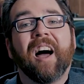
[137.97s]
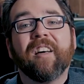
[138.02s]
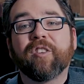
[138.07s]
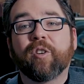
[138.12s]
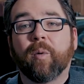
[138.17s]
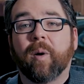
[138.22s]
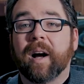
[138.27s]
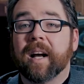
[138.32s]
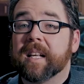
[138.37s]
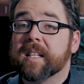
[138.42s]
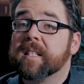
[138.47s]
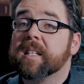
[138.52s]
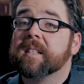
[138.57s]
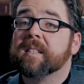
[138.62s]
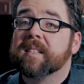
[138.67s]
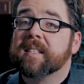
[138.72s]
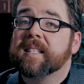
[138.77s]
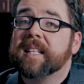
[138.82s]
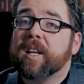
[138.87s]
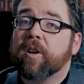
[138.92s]
otherwise
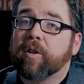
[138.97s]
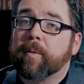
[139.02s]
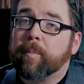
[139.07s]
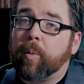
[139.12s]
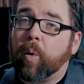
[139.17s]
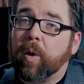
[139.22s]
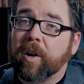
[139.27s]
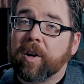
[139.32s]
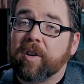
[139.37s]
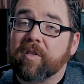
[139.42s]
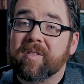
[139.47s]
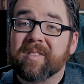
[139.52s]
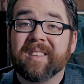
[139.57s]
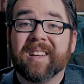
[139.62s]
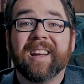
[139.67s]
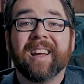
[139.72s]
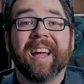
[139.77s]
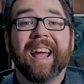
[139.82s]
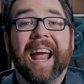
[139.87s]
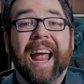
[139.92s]
sealed
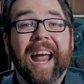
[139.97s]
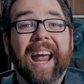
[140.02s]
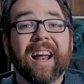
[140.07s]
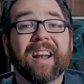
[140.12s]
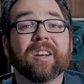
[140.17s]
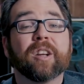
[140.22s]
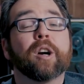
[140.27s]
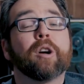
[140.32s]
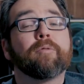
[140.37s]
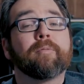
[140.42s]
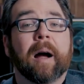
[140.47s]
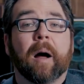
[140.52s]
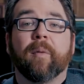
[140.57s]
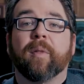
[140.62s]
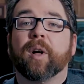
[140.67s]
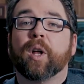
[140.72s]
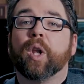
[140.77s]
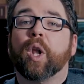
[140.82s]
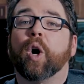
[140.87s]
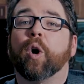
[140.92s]
borders and
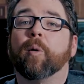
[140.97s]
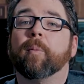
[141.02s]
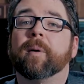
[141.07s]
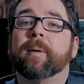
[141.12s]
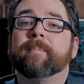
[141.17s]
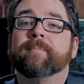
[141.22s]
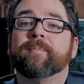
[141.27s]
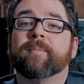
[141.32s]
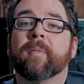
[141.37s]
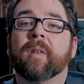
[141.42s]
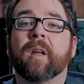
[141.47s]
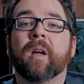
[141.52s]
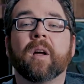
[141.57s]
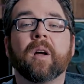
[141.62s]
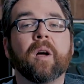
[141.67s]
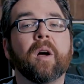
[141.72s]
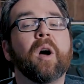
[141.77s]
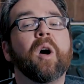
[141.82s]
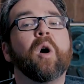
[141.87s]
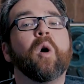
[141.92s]
around the globe.
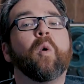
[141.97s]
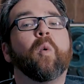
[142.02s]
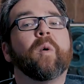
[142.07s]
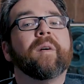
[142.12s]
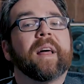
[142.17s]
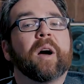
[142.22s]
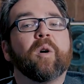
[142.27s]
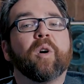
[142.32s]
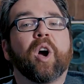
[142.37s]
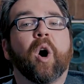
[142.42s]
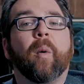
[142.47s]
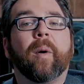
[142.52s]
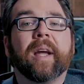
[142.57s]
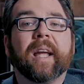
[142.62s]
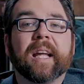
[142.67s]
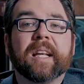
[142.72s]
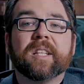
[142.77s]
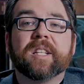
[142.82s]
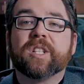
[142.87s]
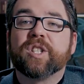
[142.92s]
Without
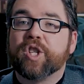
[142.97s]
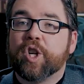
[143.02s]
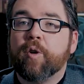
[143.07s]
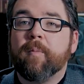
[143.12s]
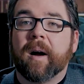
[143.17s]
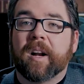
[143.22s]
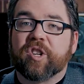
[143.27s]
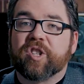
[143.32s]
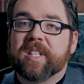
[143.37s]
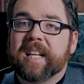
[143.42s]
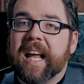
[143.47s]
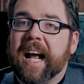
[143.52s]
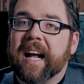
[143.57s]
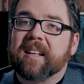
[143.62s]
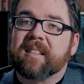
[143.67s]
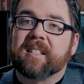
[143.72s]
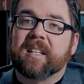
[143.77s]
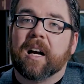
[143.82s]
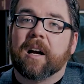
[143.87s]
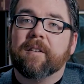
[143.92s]
going into too much
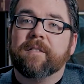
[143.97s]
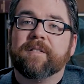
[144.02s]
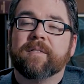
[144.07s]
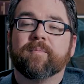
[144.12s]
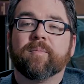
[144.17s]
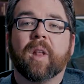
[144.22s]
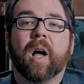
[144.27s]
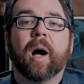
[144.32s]
tech stuff,